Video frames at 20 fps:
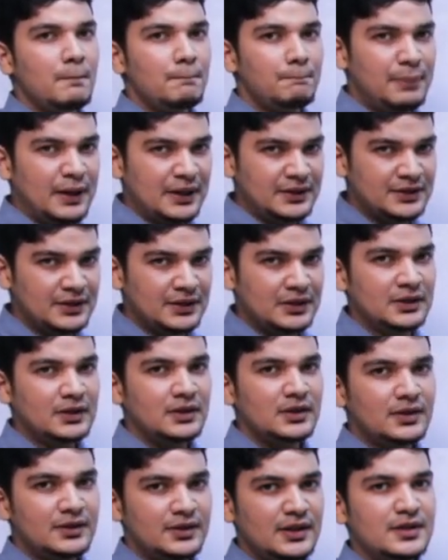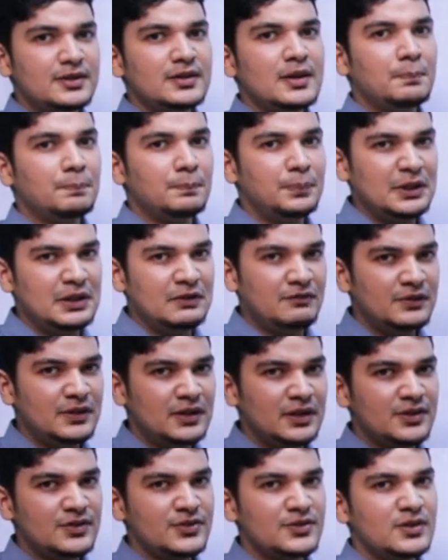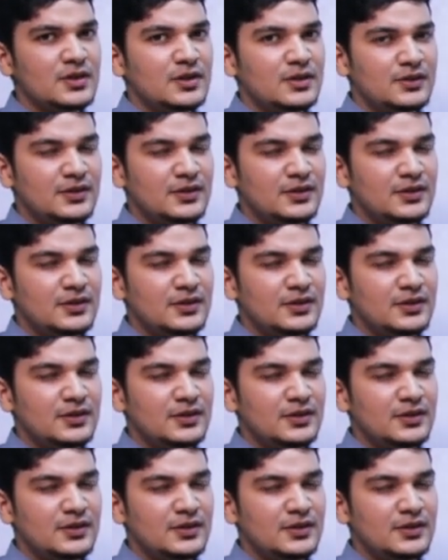better than the previous